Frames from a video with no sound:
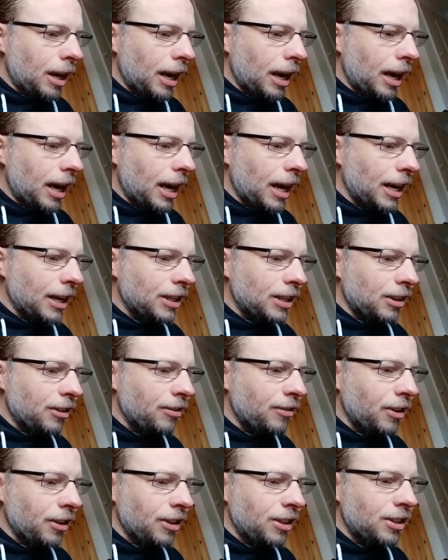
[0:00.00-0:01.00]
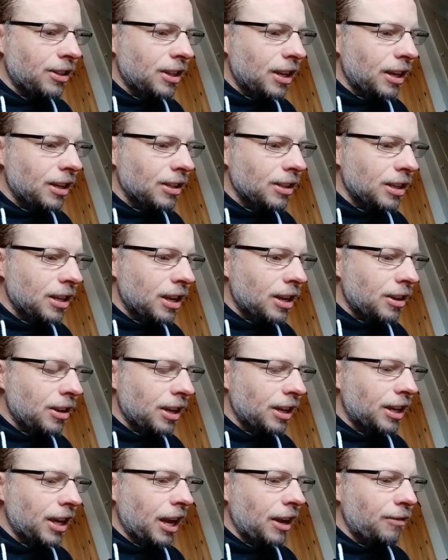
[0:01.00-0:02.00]
And it further says, they
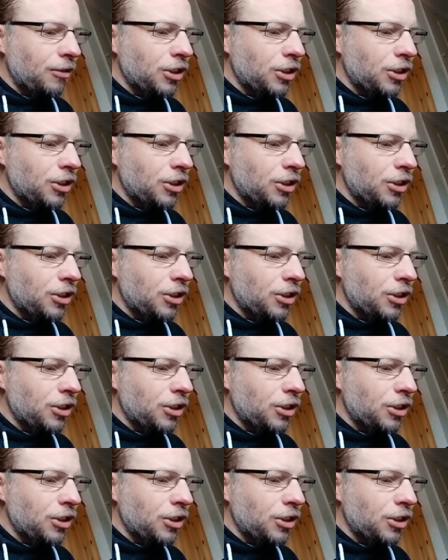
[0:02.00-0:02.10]
gave